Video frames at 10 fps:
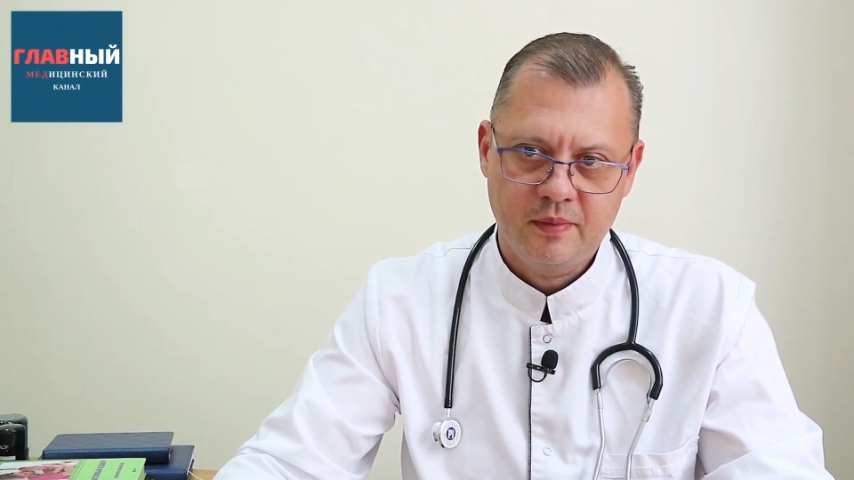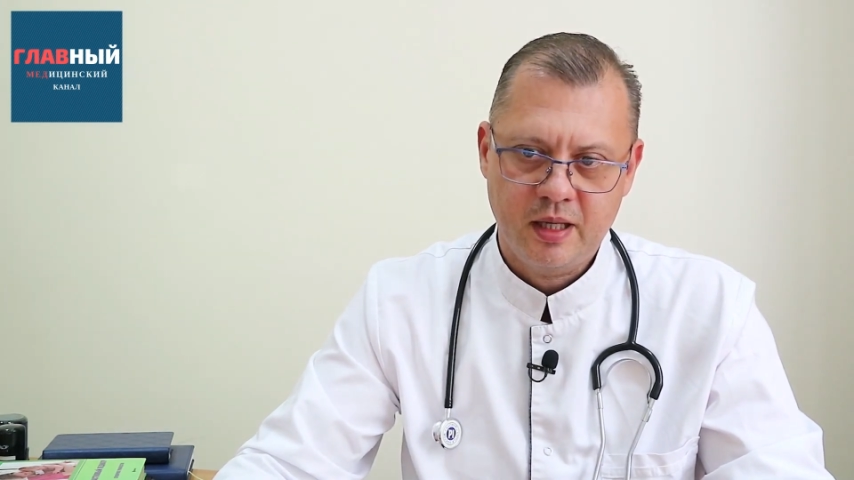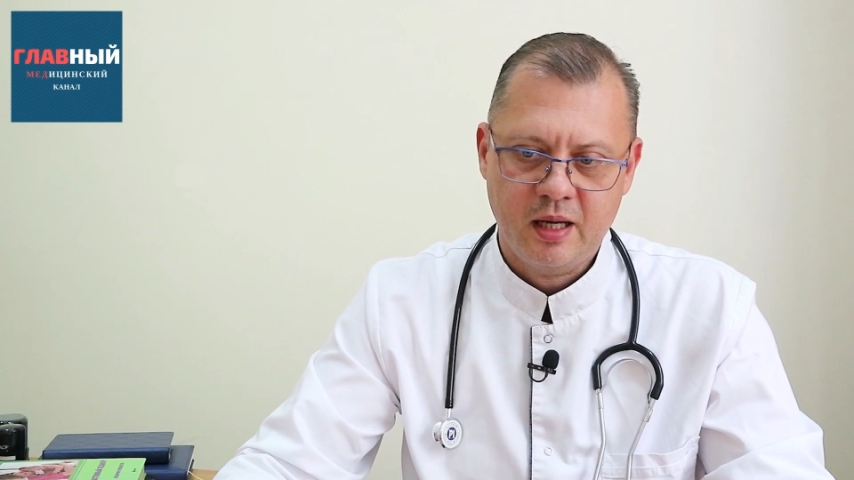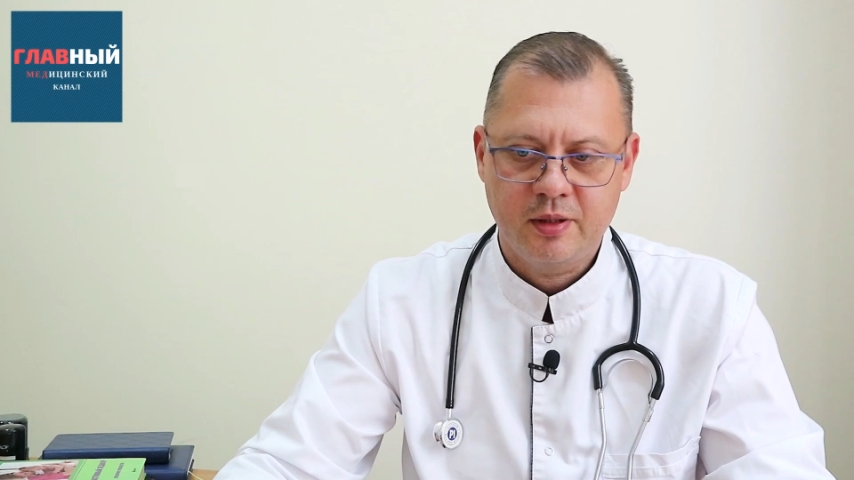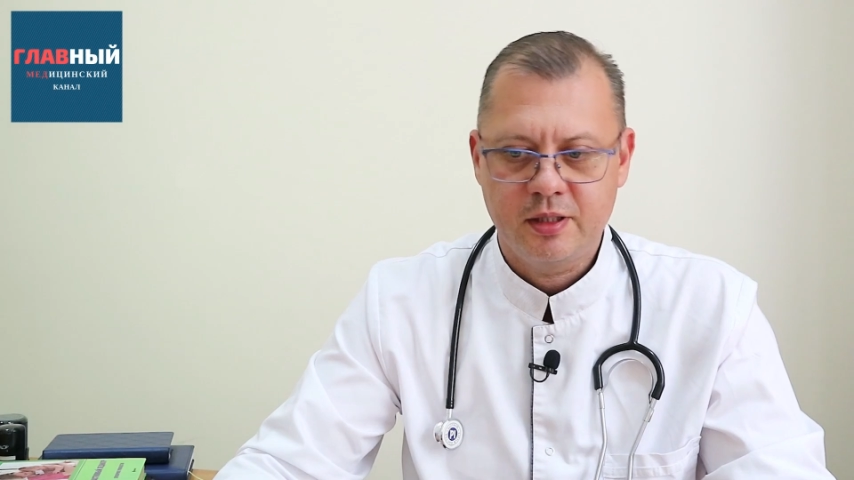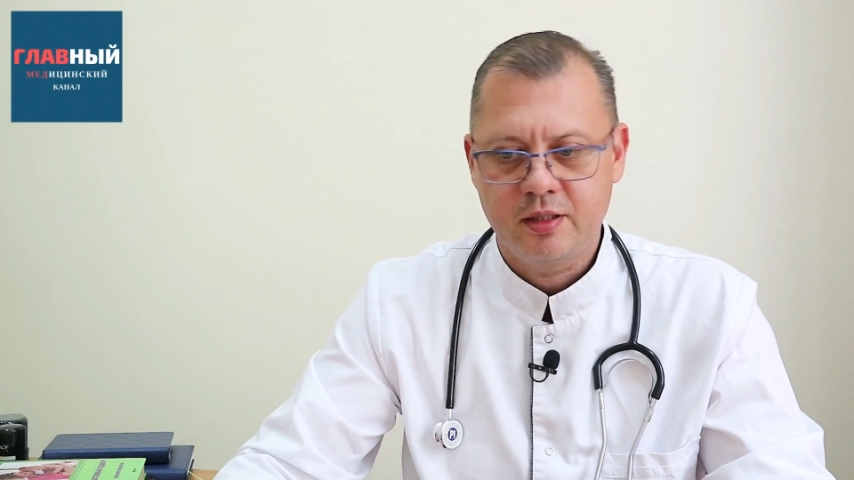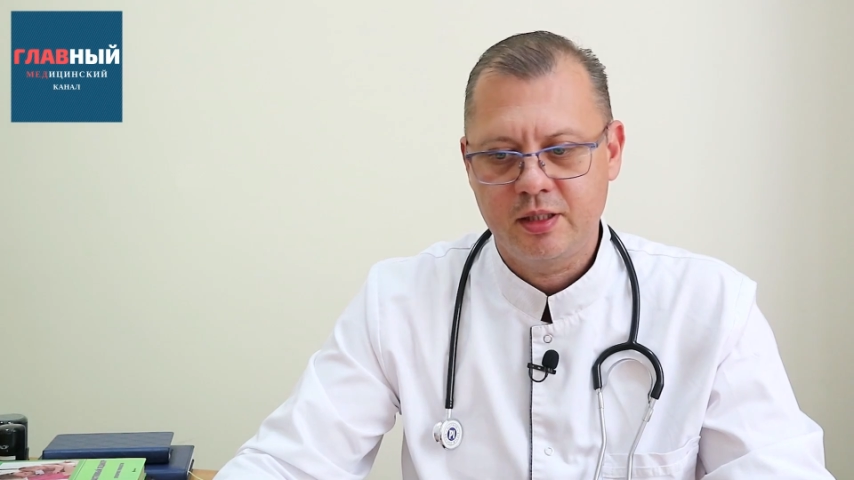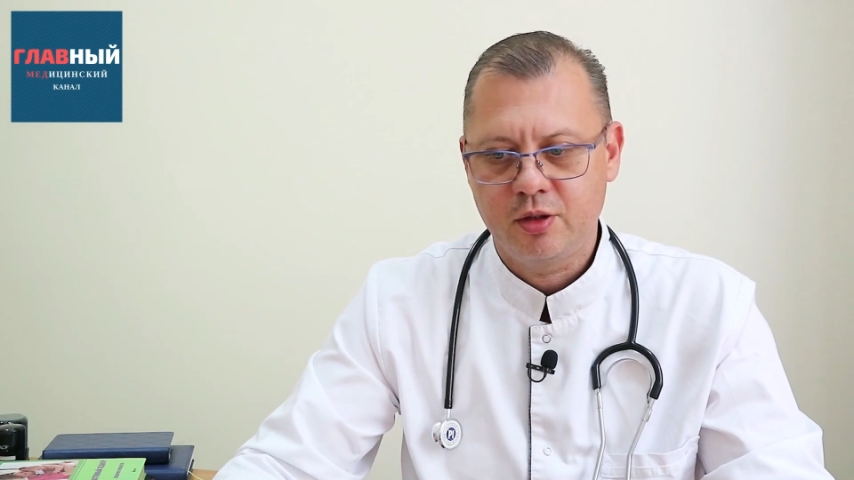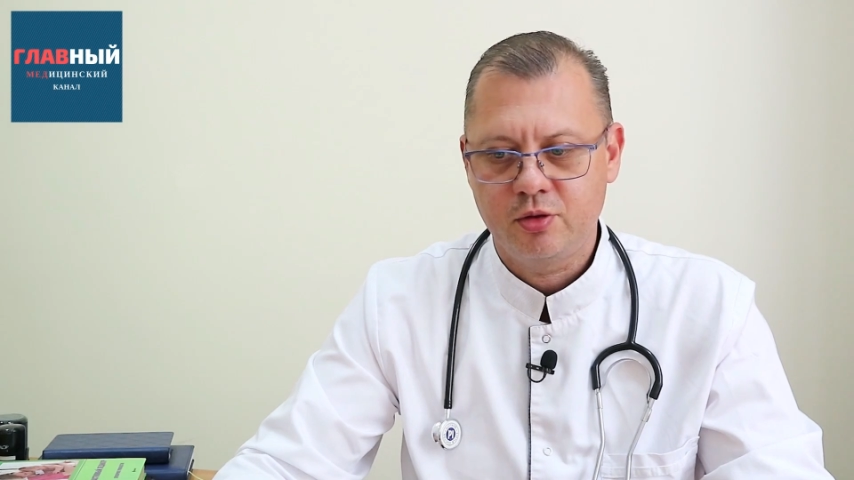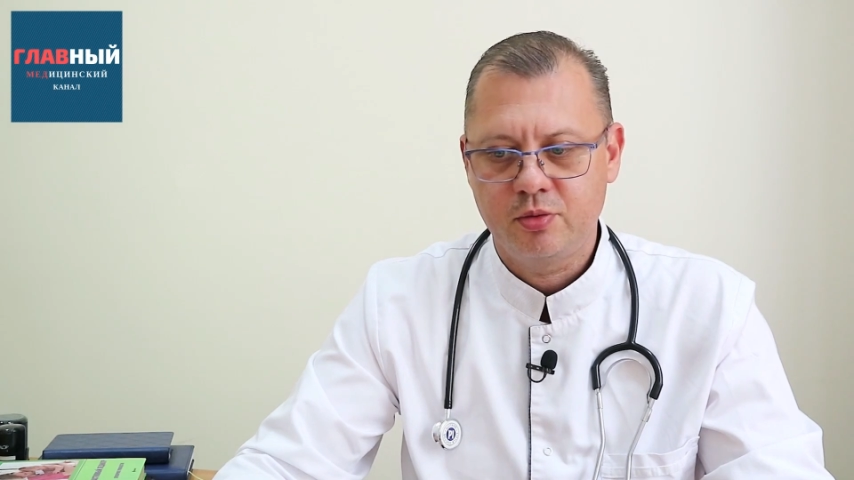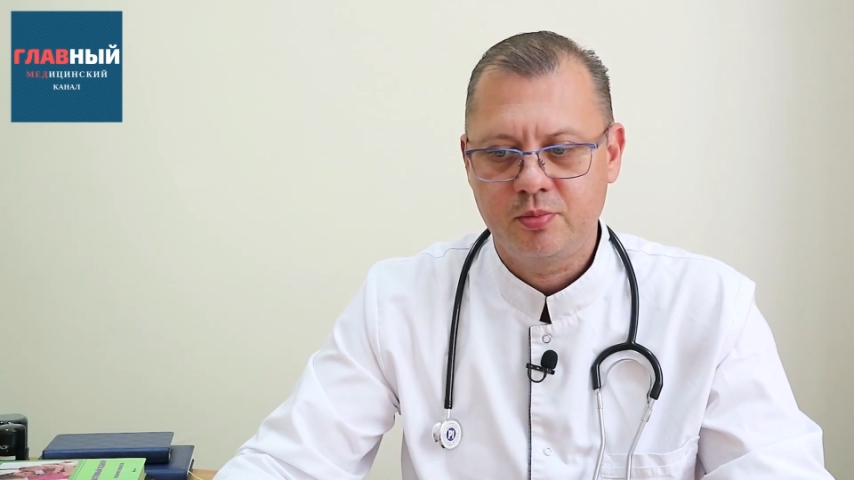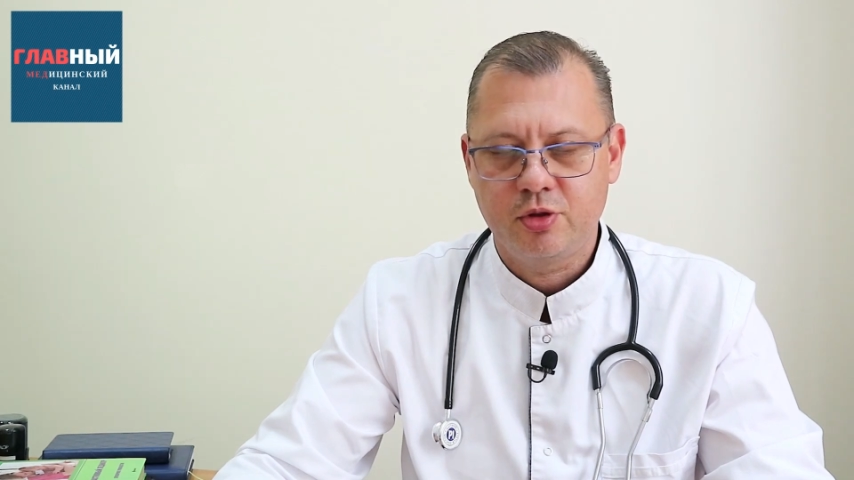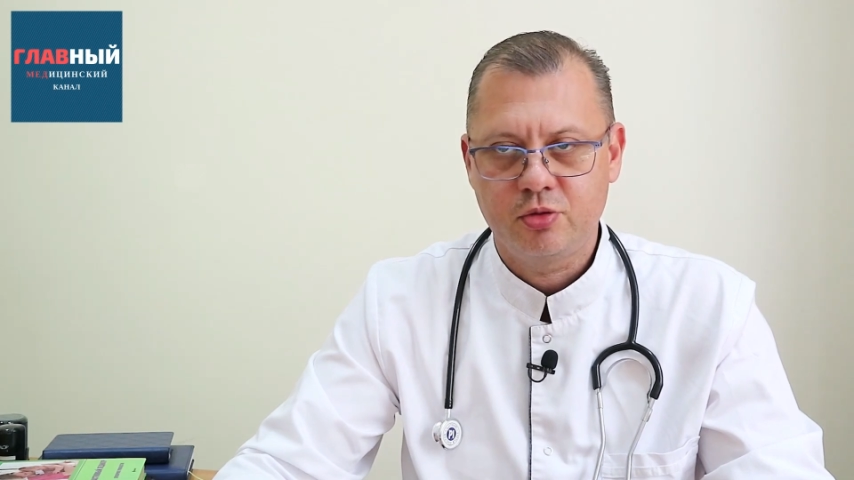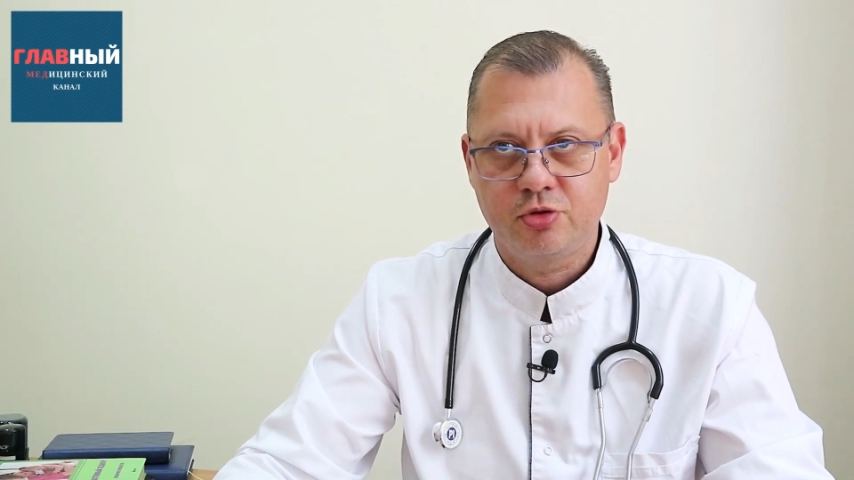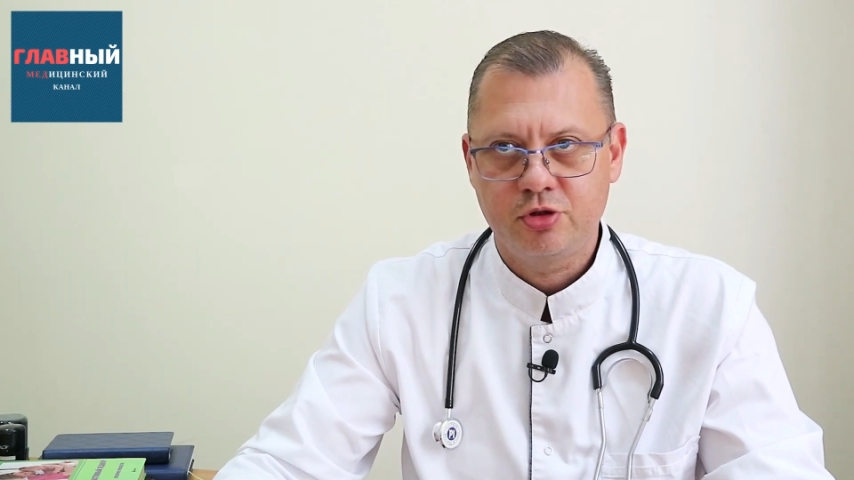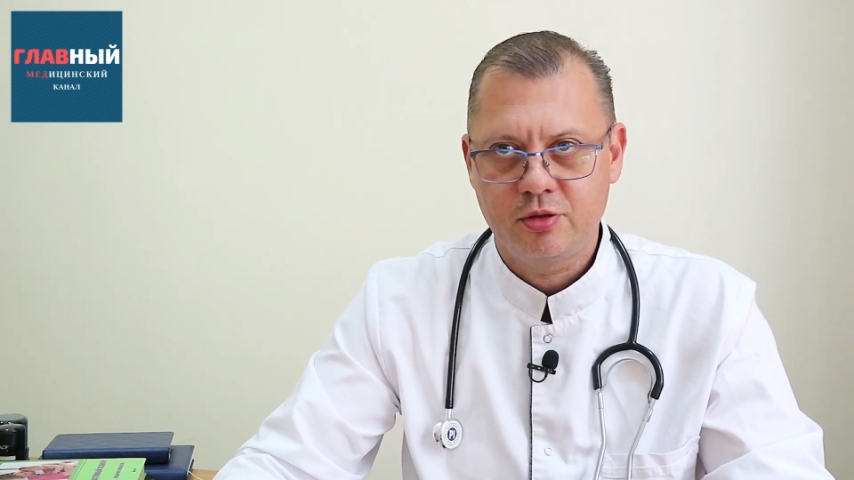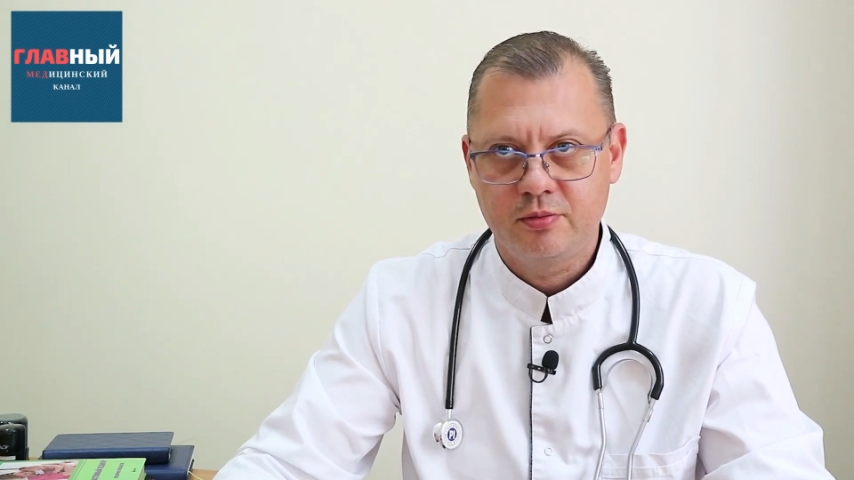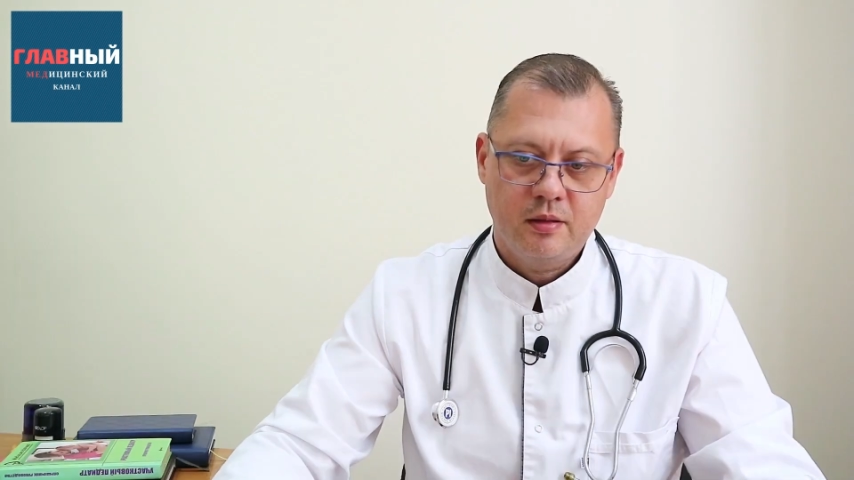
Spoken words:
Claritin can also be used.